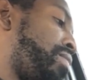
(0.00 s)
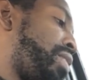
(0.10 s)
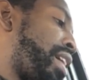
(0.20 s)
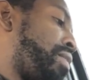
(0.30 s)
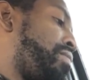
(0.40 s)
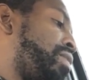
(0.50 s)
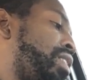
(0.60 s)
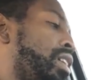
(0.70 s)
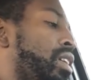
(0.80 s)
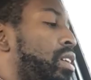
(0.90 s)
Now,
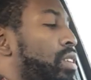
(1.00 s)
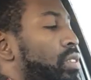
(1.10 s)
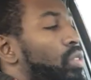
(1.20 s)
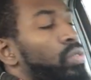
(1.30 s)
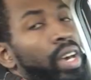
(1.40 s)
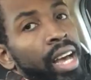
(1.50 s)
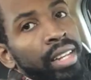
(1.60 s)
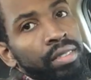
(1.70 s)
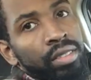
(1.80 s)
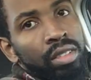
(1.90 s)
you've
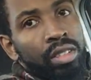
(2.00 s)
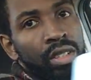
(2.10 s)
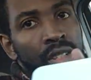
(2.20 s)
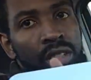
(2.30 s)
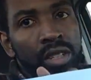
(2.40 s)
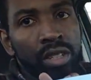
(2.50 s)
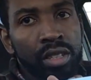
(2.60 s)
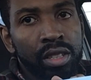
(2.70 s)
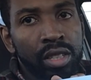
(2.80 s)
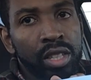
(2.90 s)
got,
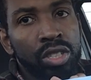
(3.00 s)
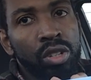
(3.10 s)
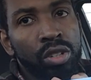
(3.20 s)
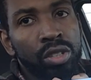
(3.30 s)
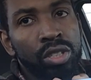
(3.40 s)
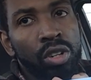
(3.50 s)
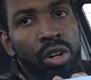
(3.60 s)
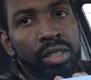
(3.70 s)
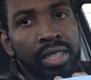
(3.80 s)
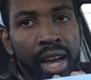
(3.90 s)
this circle is
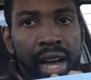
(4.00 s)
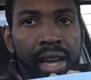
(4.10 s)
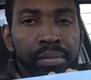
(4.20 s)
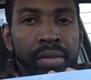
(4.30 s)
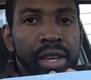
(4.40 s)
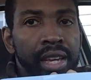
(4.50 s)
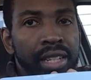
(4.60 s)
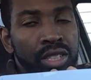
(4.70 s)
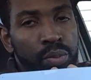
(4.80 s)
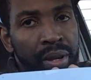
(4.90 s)
called time
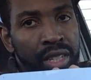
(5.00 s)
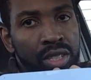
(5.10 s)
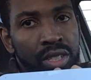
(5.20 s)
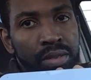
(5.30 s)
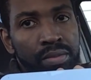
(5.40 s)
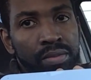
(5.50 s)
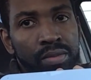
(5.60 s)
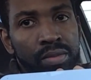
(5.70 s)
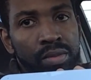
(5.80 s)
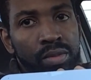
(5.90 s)
and space.
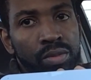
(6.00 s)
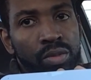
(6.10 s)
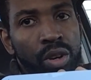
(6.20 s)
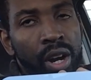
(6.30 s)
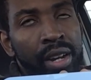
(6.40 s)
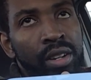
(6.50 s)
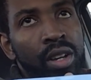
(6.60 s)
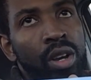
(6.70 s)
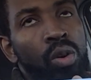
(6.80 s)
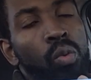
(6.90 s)
All right.
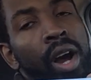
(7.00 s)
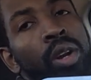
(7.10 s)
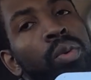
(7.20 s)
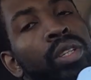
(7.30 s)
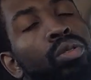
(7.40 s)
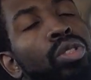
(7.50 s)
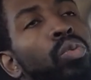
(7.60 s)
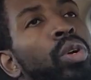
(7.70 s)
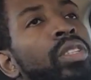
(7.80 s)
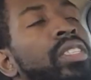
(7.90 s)
Why do we use the
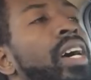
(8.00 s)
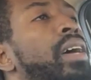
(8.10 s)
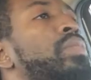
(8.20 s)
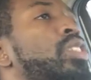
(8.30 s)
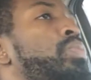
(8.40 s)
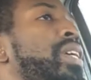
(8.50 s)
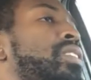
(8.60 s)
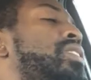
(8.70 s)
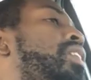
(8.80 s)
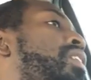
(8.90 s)
words time and space?